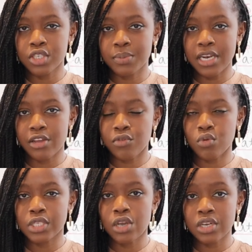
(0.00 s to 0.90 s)
ultimately, of
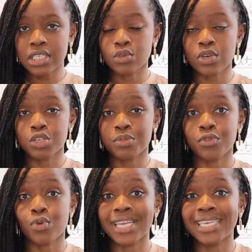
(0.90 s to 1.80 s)
course, he asks this question
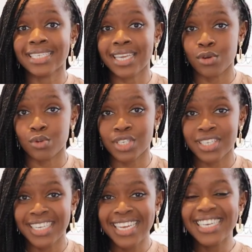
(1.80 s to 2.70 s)
before he is killed.
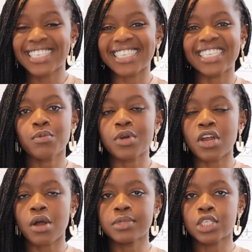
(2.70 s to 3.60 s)
So that's it when it
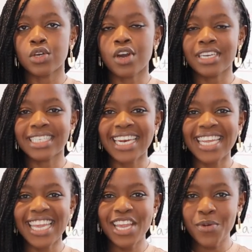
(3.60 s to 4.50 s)
comes to
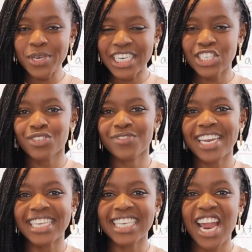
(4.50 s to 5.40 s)
understanding key quotations for
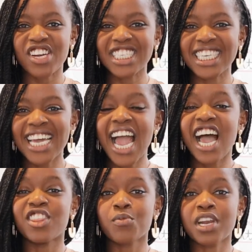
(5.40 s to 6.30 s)
Lennie's character
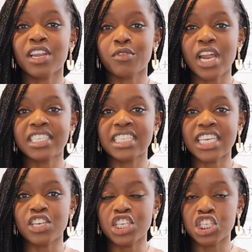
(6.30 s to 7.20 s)
and the word level analysis
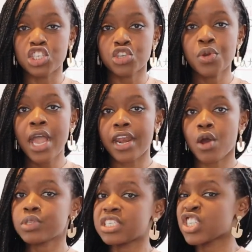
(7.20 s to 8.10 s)
that you need to do. And I
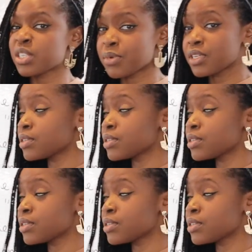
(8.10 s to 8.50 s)
would suggest but